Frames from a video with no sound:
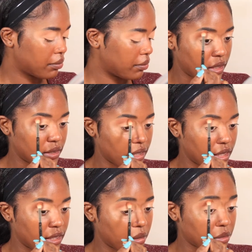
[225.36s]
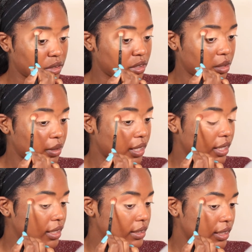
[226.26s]
and then I'm going to go
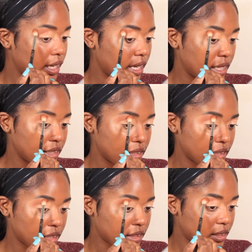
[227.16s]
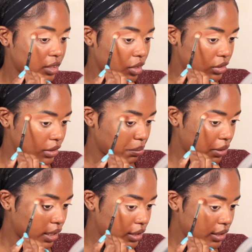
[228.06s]
ahead and start
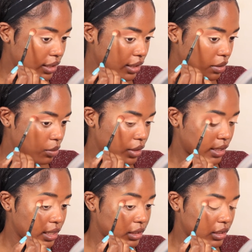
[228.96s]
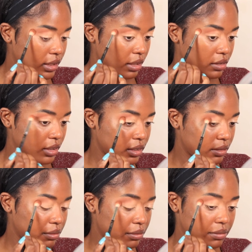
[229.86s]
blending when necessary.
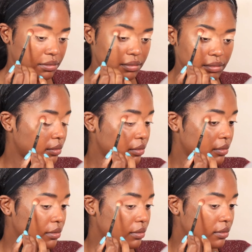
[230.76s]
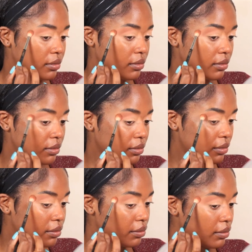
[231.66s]

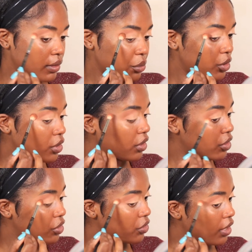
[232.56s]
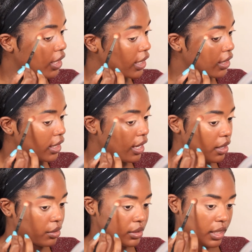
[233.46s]
I'm just going to drag it
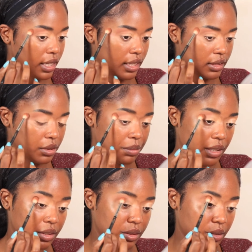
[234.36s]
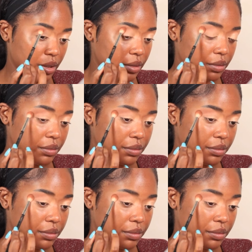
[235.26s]
out a little bit as well,